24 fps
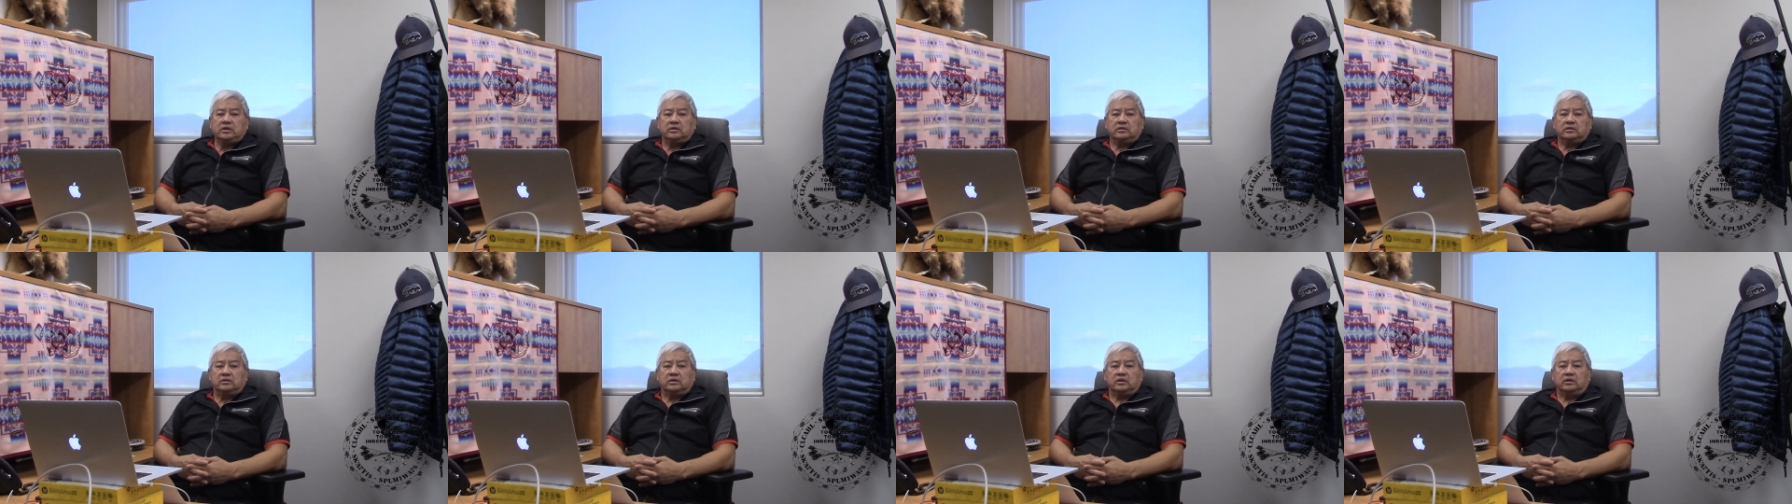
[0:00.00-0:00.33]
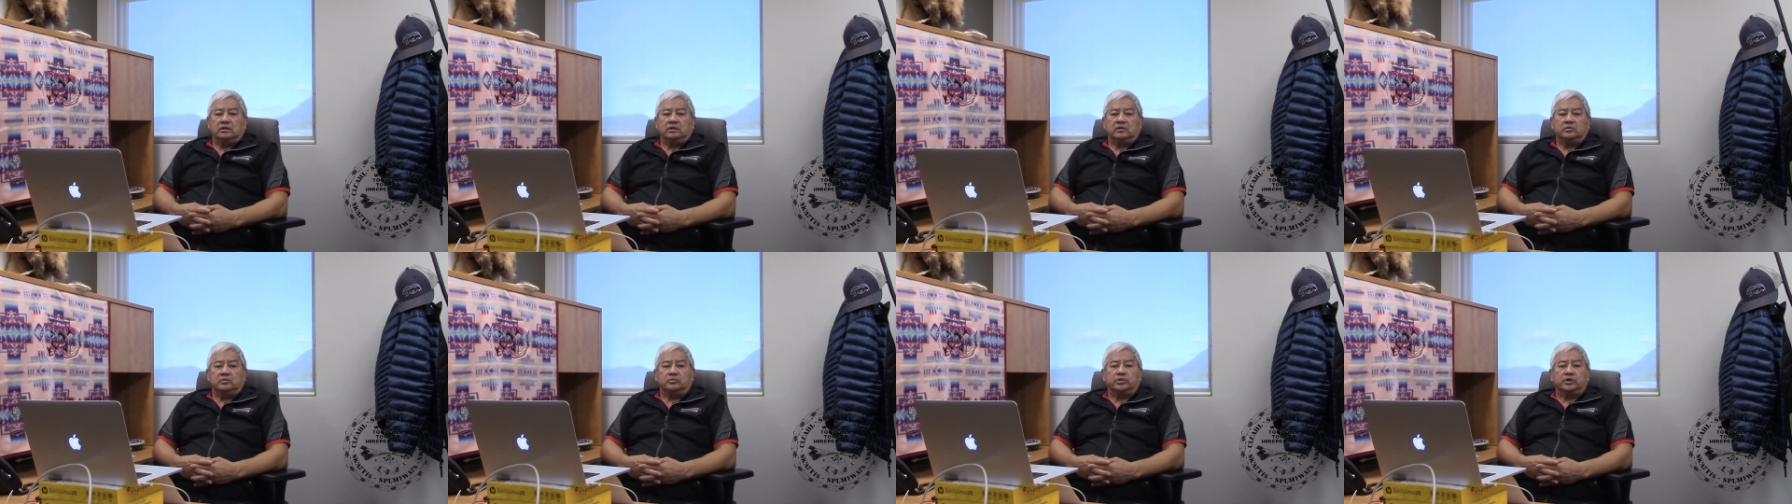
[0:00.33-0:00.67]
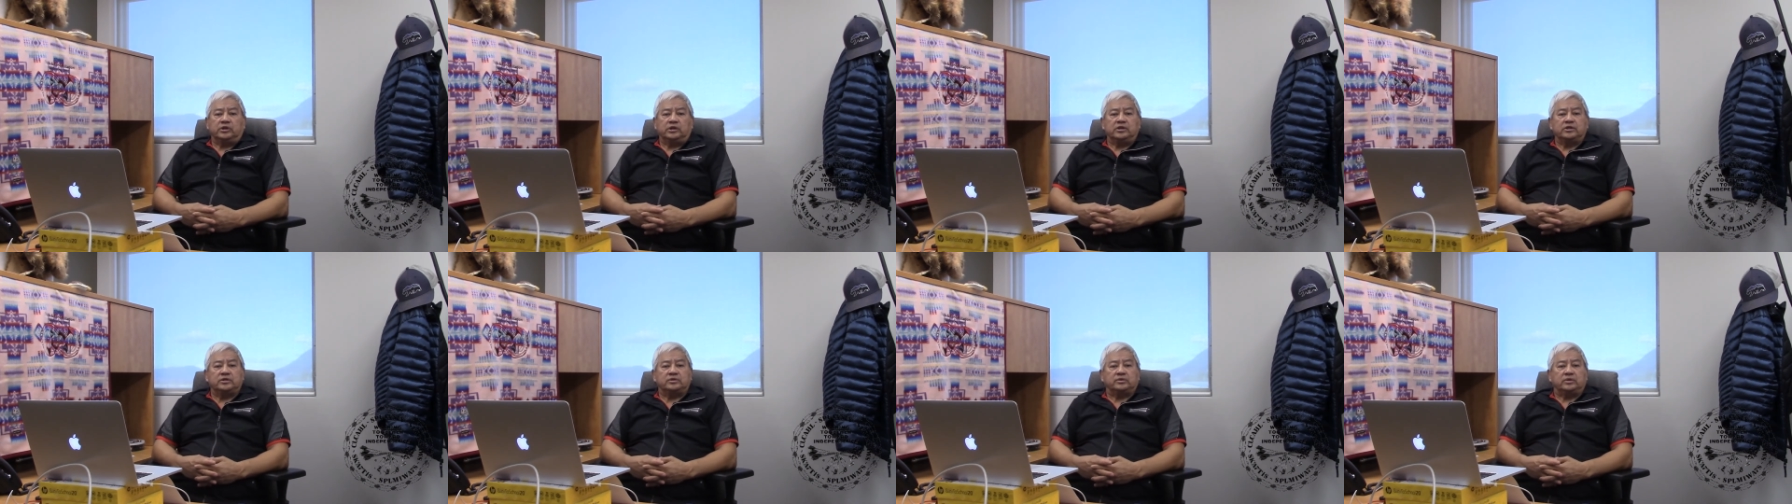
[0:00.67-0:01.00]
that are in
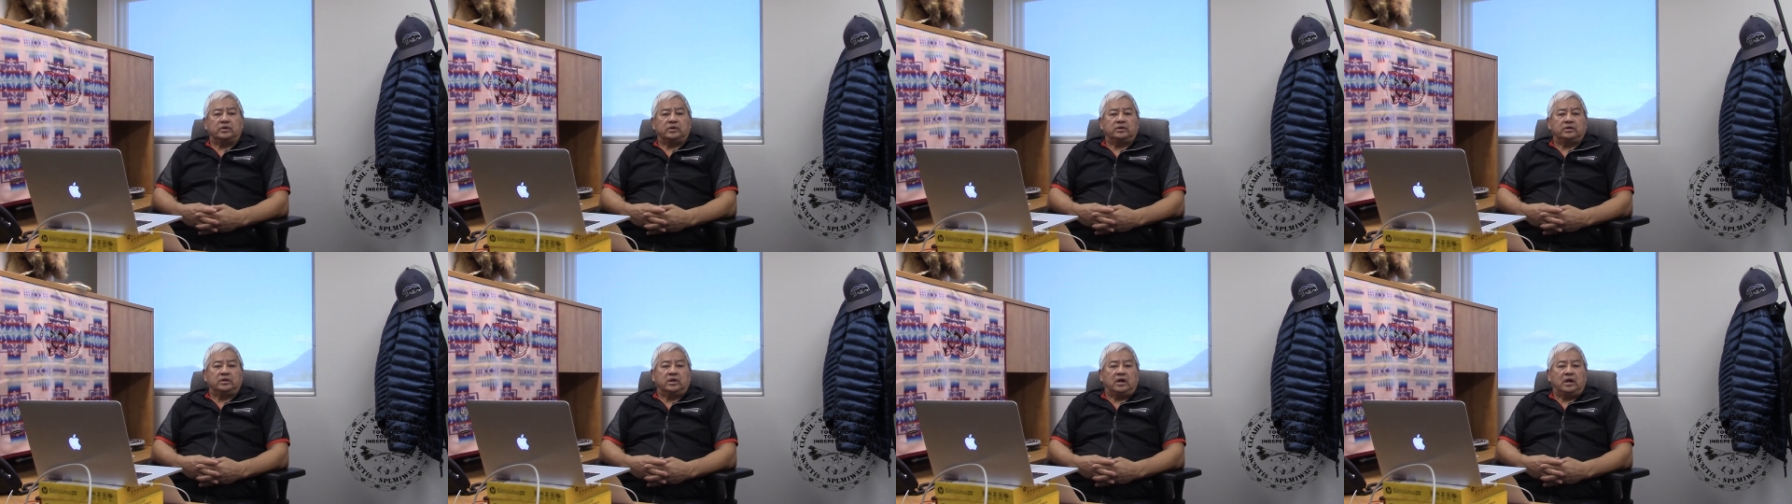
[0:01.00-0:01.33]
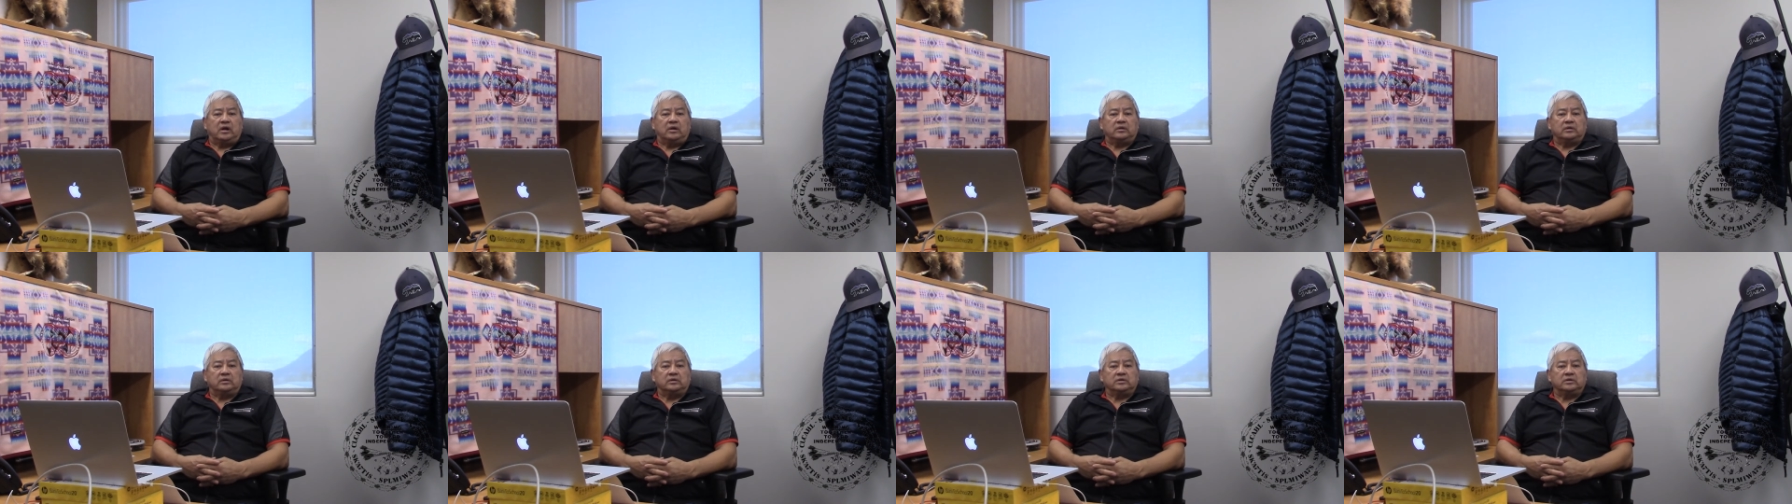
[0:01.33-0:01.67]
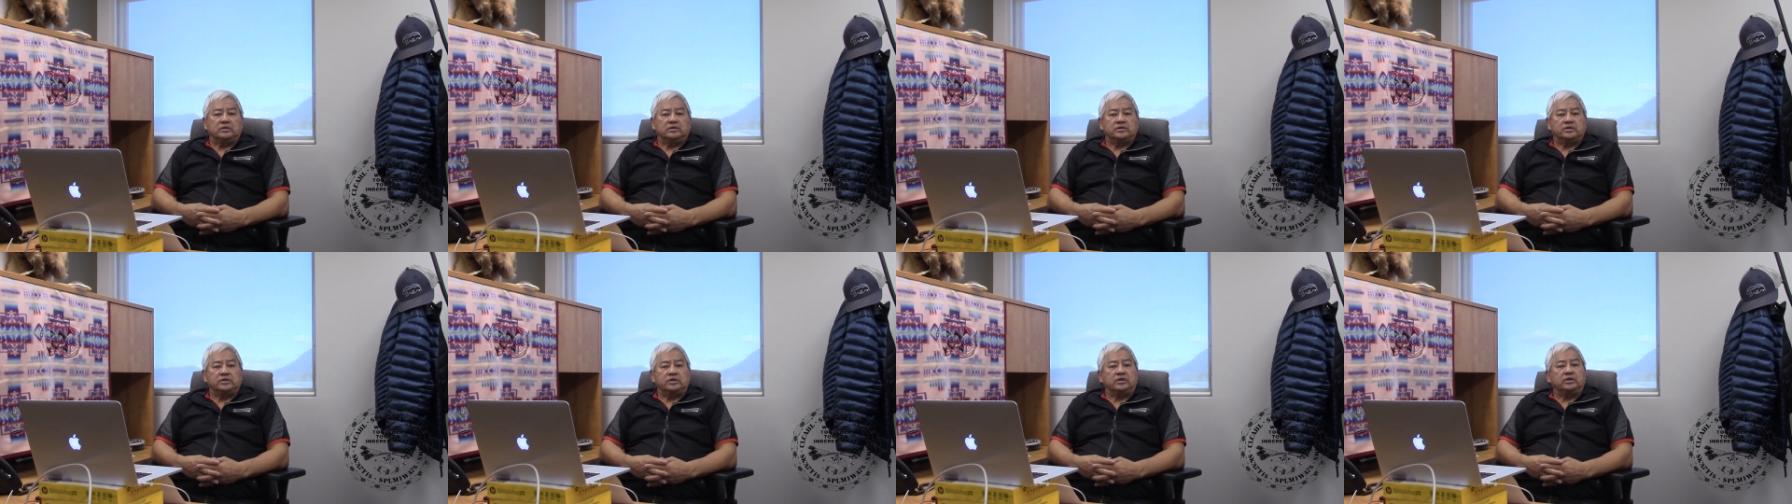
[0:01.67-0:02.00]
place right now,
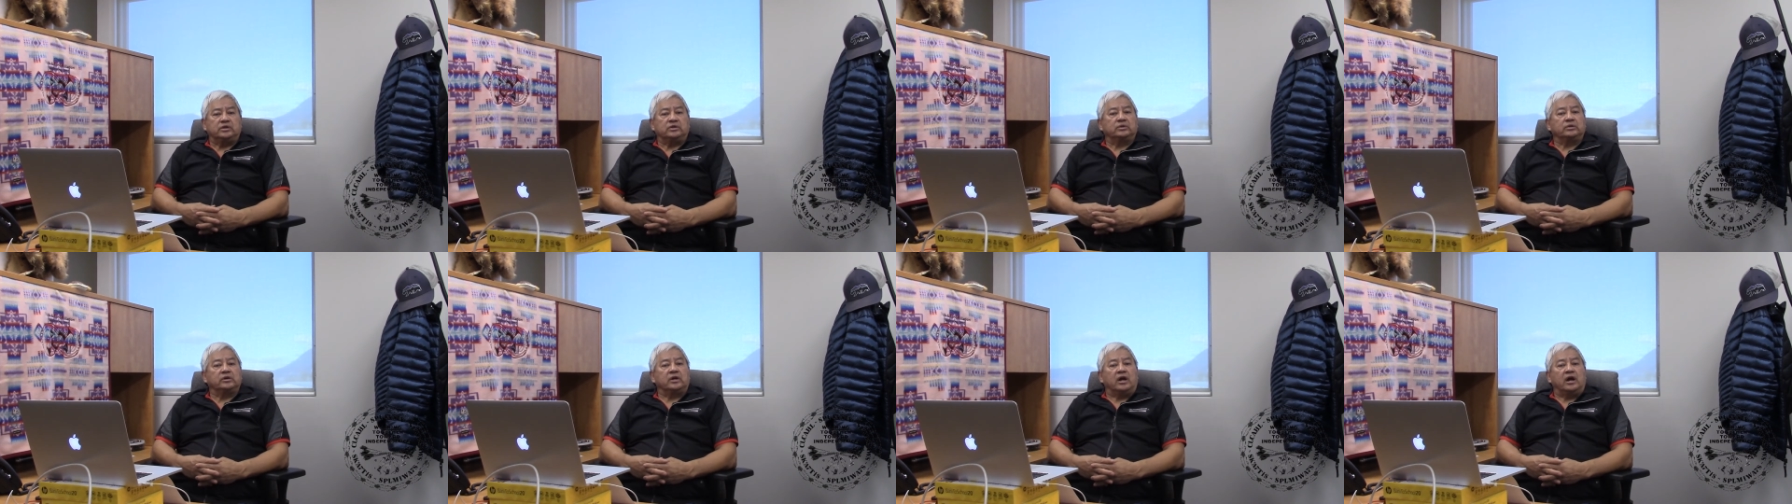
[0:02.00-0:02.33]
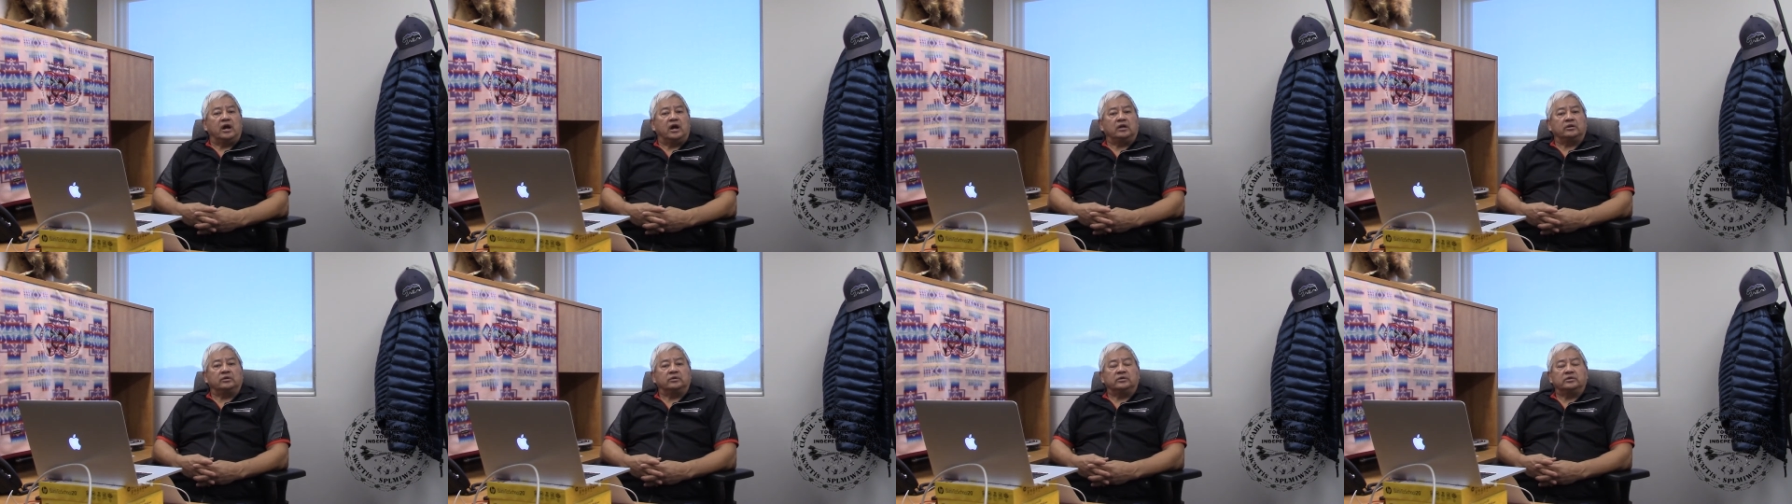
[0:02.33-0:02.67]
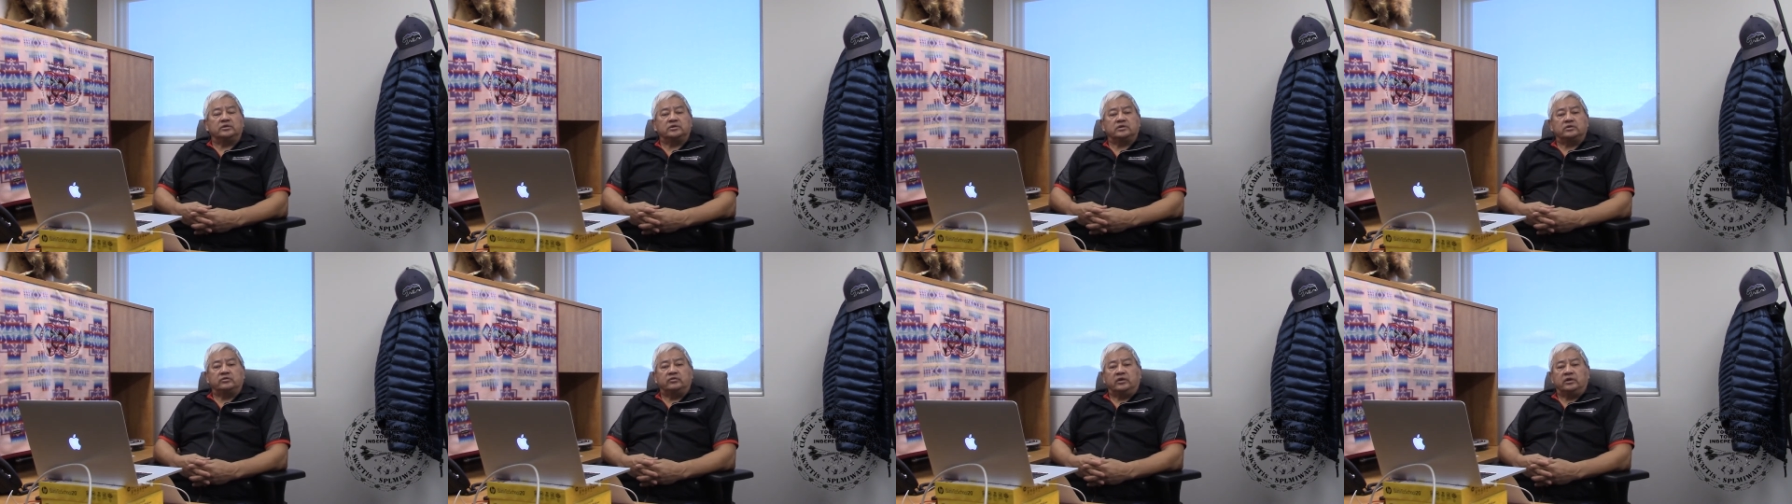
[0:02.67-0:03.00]
there's zero
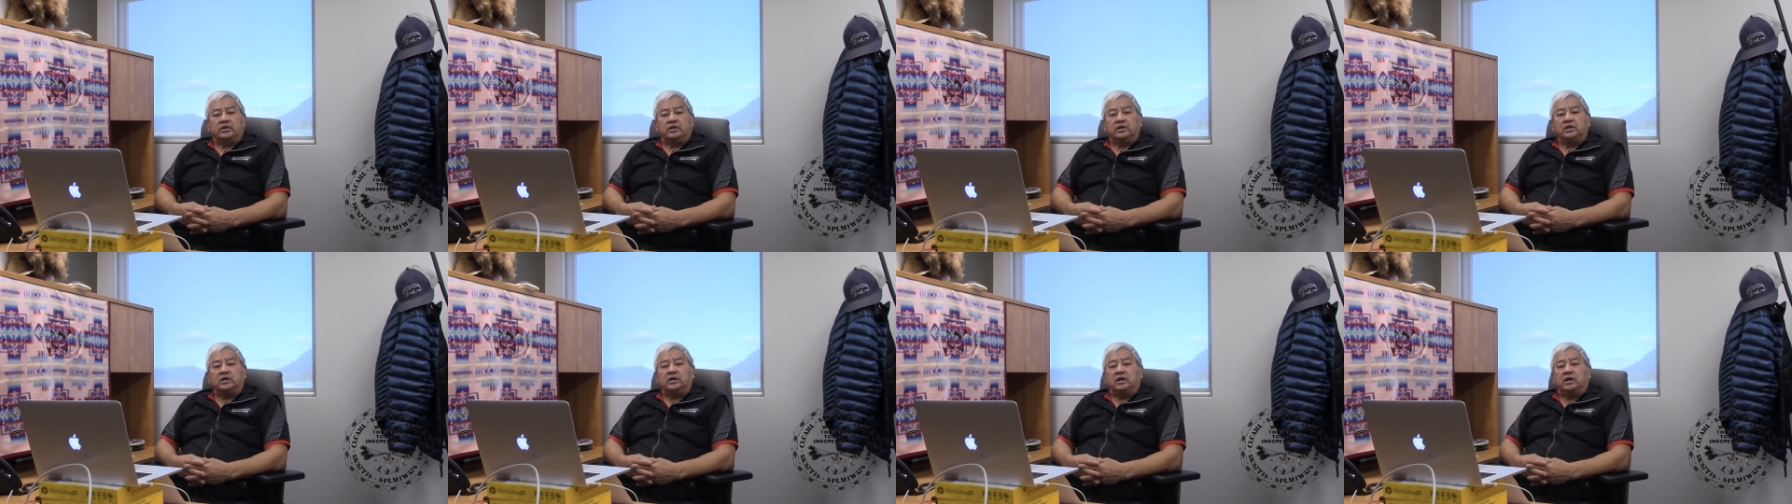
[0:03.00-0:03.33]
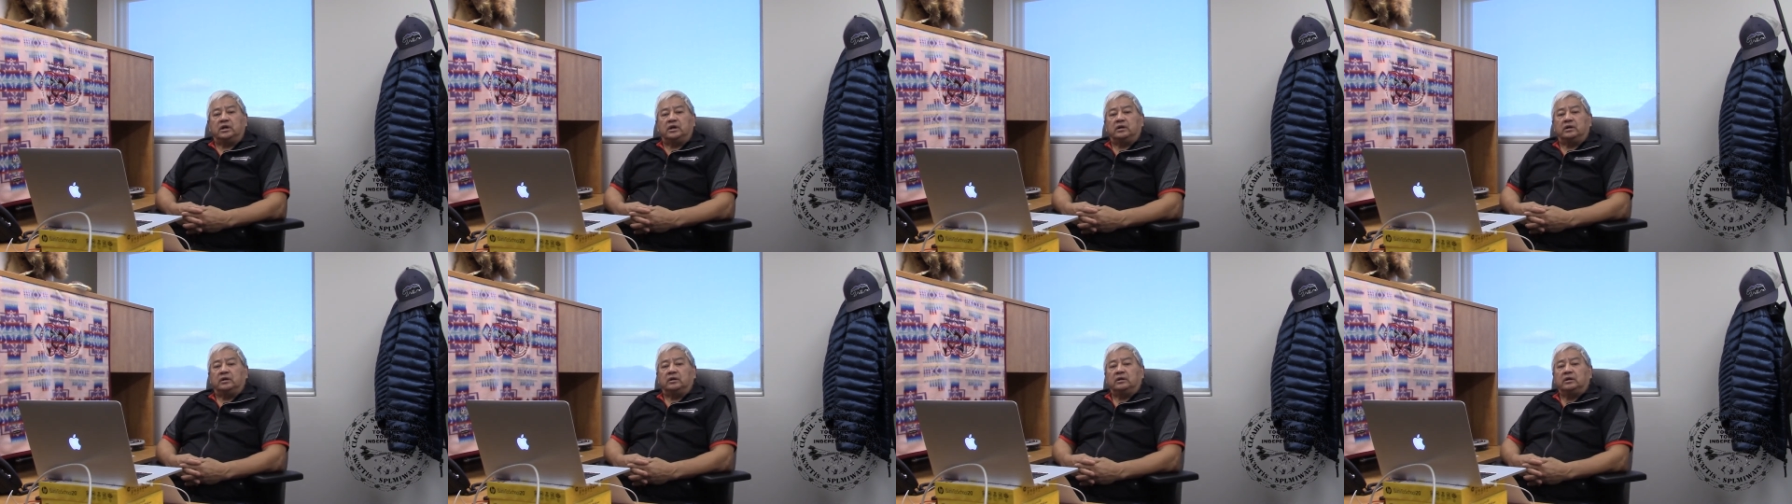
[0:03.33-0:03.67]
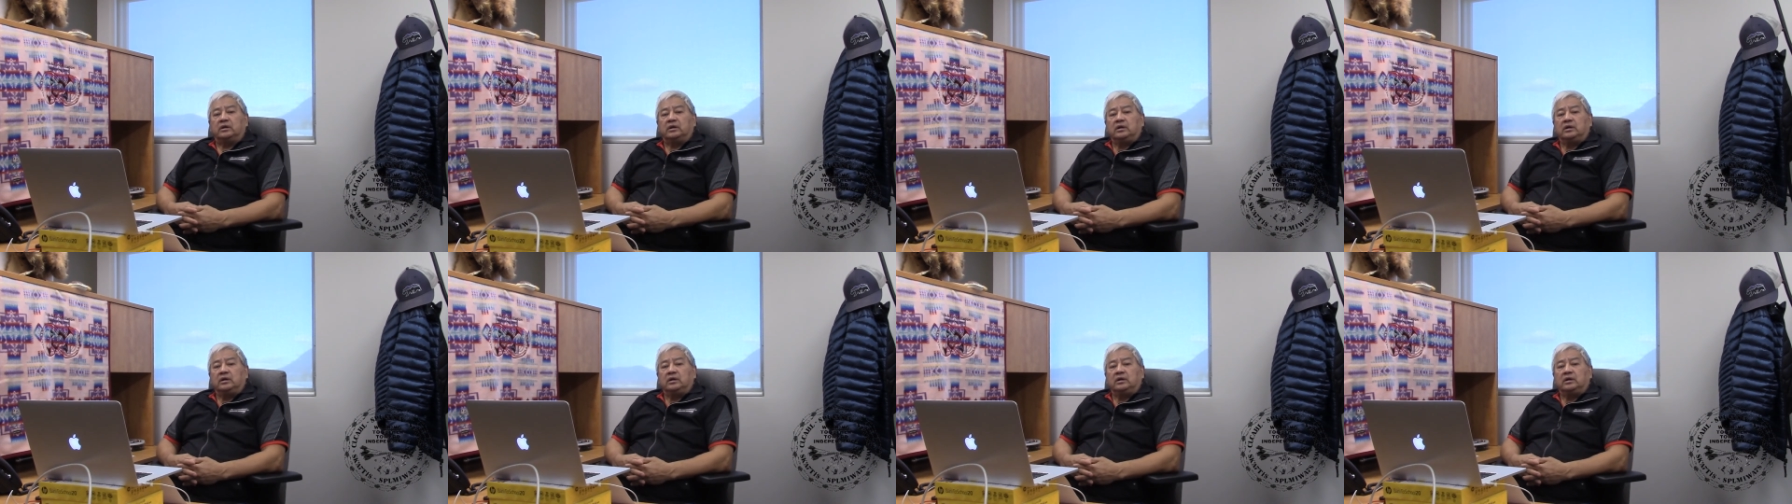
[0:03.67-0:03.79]
gatherings of any kind.